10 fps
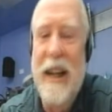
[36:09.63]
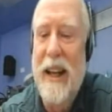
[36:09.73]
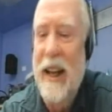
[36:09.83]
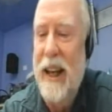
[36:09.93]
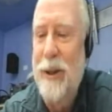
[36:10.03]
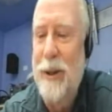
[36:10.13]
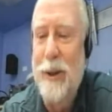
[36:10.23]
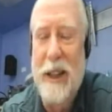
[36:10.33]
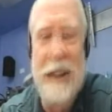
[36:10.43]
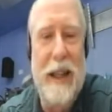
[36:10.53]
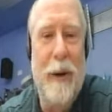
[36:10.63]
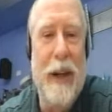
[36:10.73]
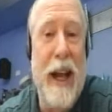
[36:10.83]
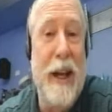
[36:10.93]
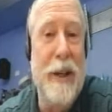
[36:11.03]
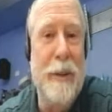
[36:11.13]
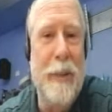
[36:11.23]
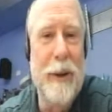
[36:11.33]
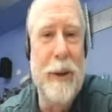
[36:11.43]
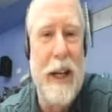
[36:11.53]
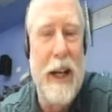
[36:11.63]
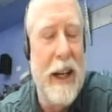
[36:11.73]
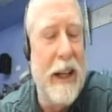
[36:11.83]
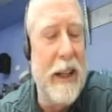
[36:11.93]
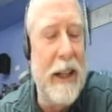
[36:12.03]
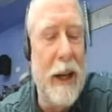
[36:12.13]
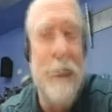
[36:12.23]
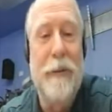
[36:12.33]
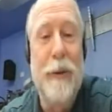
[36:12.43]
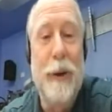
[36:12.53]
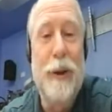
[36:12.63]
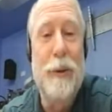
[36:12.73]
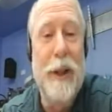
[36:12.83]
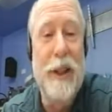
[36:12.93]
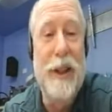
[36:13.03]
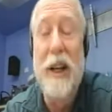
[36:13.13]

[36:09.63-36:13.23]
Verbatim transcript: and told us how he had to build a uh, foot switch.